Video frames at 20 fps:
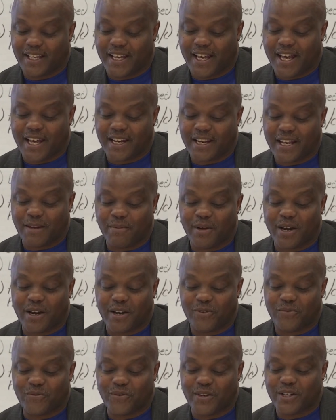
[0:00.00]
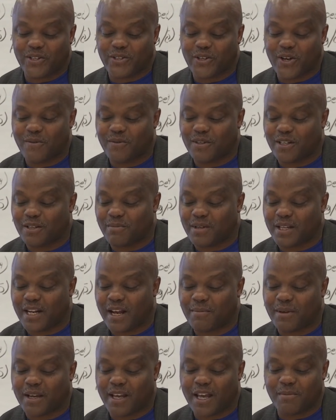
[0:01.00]
at American Friends Service Committee.
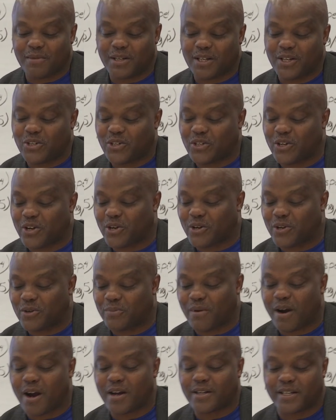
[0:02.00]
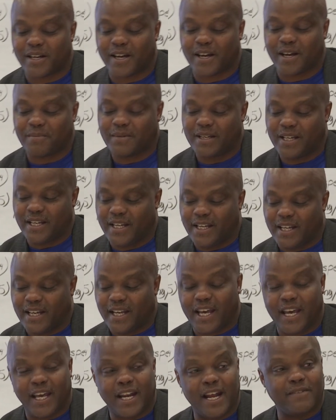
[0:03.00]
I became an intern part-time,
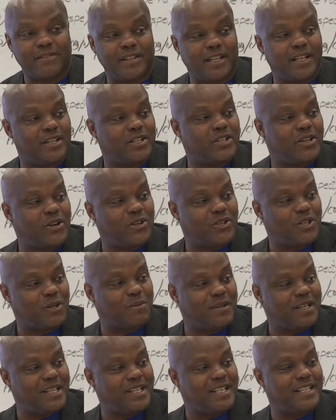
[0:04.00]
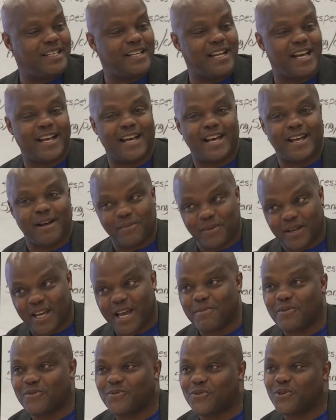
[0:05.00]
and after the internship ended, I
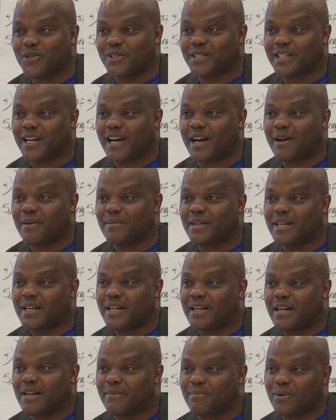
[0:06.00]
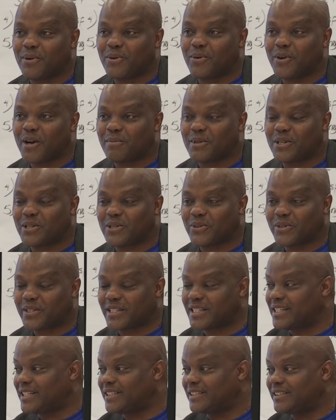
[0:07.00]
became a full-time program
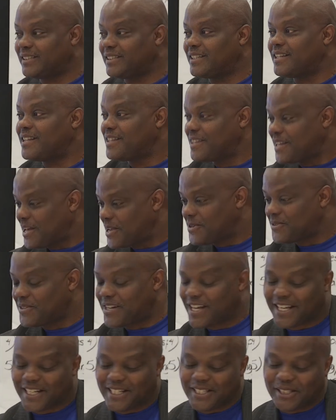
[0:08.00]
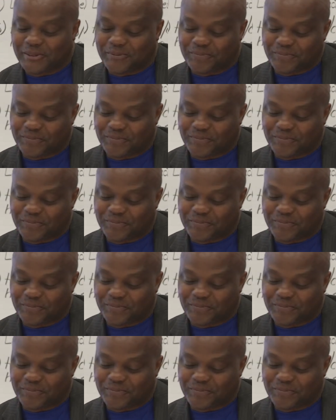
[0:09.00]
associate. Thank you, Natalie.